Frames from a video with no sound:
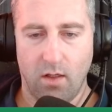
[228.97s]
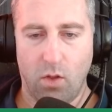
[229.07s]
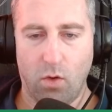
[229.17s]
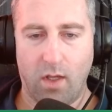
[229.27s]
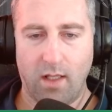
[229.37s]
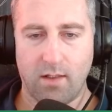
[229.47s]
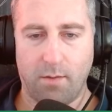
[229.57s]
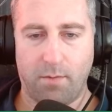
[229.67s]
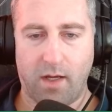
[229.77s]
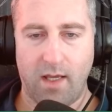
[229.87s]
You get a
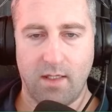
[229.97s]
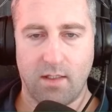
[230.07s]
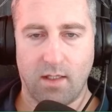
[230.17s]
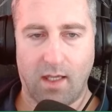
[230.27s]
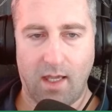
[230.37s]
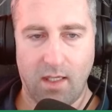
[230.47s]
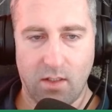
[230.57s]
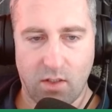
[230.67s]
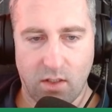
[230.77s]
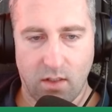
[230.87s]
price
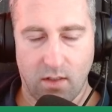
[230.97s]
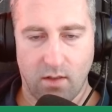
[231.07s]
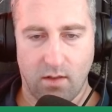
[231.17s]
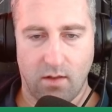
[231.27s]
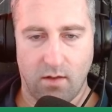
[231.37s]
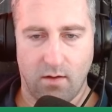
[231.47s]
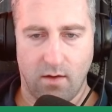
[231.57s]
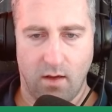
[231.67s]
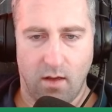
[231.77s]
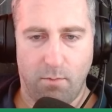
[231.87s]
range
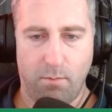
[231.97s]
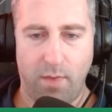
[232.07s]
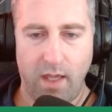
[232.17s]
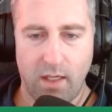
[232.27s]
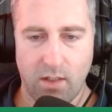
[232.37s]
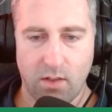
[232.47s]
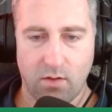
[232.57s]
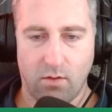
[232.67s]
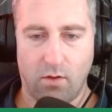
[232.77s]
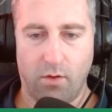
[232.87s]

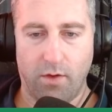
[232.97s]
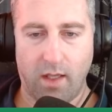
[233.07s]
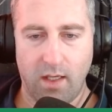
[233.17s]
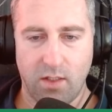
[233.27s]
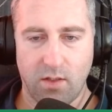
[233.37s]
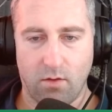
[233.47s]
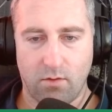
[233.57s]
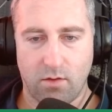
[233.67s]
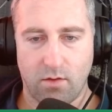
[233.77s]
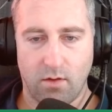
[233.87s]
based on the
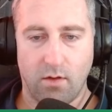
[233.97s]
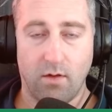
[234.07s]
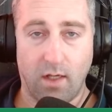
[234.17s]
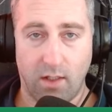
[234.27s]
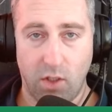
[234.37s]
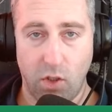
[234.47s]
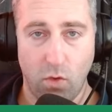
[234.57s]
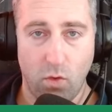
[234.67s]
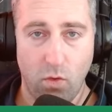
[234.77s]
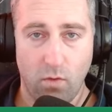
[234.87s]
ratios that
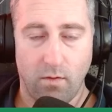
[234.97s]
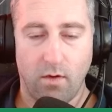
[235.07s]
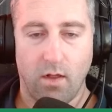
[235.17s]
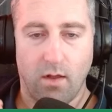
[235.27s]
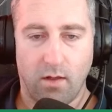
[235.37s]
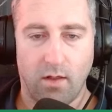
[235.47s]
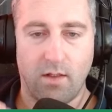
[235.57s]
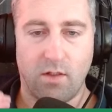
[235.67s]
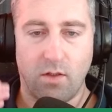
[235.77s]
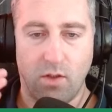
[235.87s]

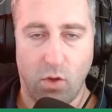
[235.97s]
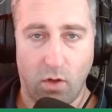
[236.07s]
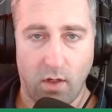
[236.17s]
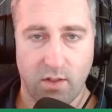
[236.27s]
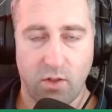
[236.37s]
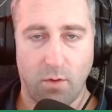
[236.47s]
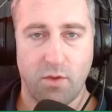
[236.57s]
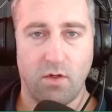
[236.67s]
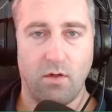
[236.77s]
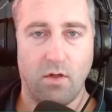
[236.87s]
it's your
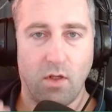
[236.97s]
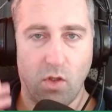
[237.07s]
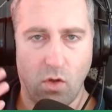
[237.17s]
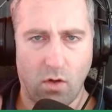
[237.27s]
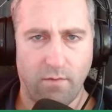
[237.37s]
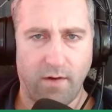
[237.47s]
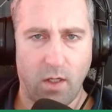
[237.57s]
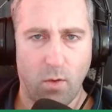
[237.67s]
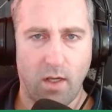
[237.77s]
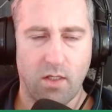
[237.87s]
assumption, your
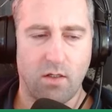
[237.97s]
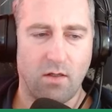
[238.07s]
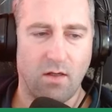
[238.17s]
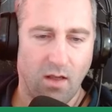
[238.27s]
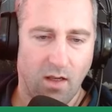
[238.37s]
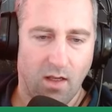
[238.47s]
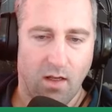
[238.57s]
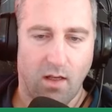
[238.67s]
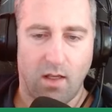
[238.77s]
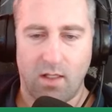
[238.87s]
valuation,
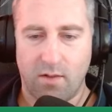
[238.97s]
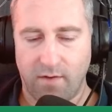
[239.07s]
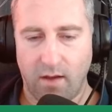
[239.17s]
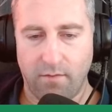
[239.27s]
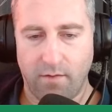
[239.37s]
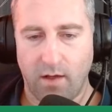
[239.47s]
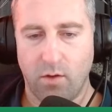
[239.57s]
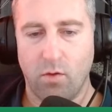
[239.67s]
it's fair value